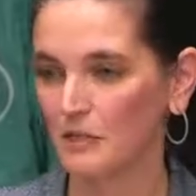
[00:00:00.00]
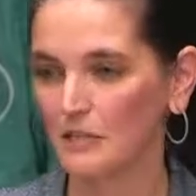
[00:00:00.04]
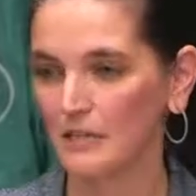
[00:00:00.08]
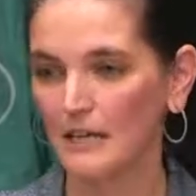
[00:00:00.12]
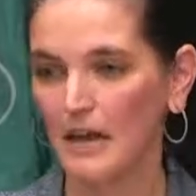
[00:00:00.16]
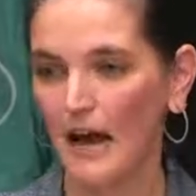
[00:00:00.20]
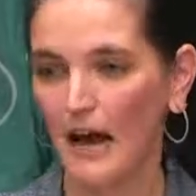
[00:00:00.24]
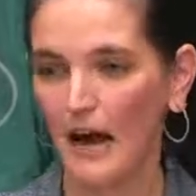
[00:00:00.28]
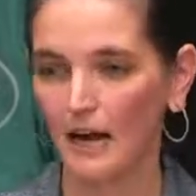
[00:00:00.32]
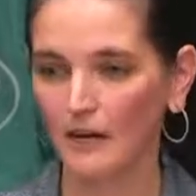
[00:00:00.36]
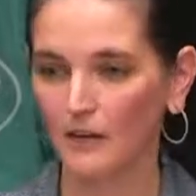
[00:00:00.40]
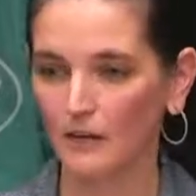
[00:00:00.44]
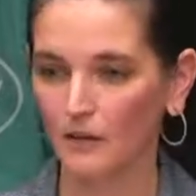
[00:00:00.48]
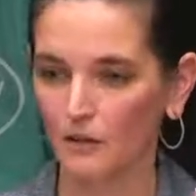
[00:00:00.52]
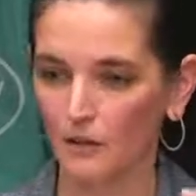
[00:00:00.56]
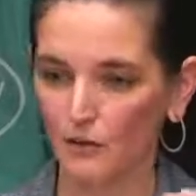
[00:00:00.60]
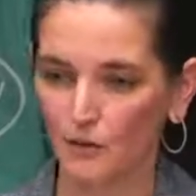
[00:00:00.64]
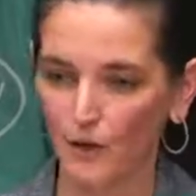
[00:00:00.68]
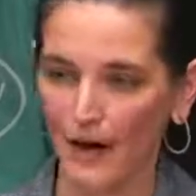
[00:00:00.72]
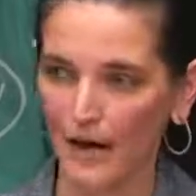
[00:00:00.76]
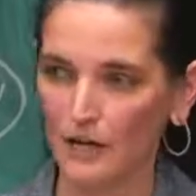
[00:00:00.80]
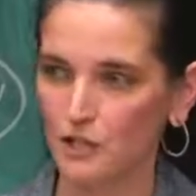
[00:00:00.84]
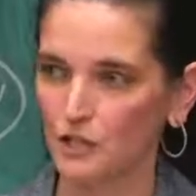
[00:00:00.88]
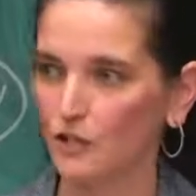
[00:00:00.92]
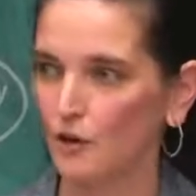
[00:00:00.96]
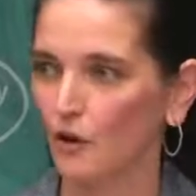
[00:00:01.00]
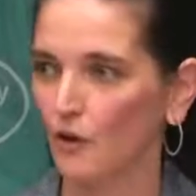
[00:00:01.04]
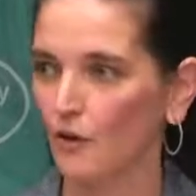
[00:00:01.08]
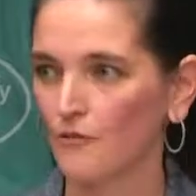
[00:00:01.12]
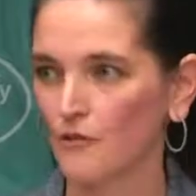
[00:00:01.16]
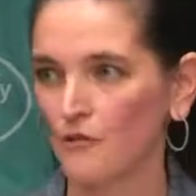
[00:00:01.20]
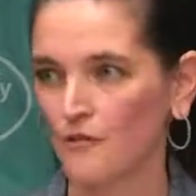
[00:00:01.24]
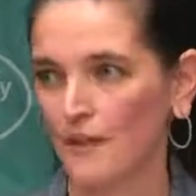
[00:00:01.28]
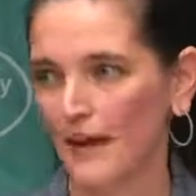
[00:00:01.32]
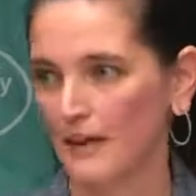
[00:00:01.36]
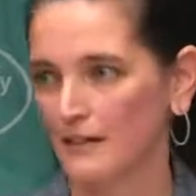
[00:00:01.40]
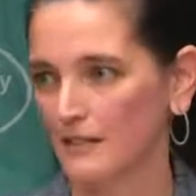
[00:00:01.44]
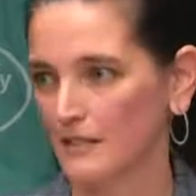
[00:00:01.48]
not crash
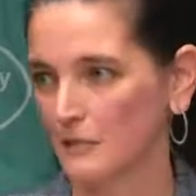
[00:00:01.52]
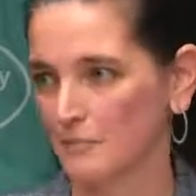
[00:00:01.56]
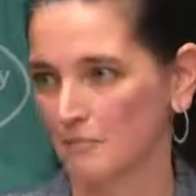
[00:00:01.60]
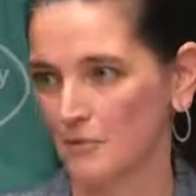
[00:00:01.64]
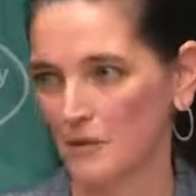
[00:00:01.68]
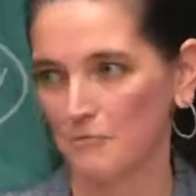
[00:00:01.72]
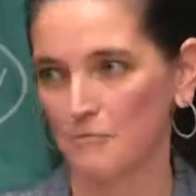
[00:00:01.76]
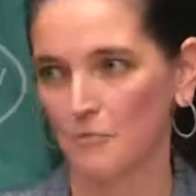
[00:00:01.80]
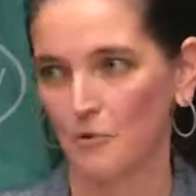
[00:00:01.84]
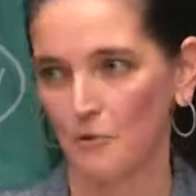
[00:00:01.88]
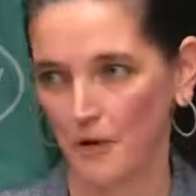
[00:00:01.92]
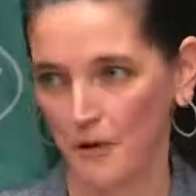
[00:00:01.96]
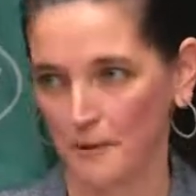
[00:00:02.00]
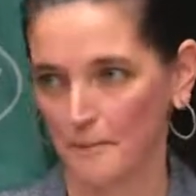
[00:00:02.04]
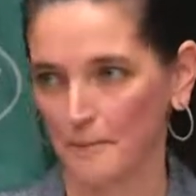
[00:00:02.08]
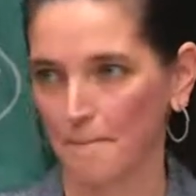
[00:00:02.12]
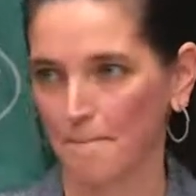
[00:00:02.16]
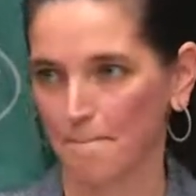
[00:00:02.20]
over that tipping point.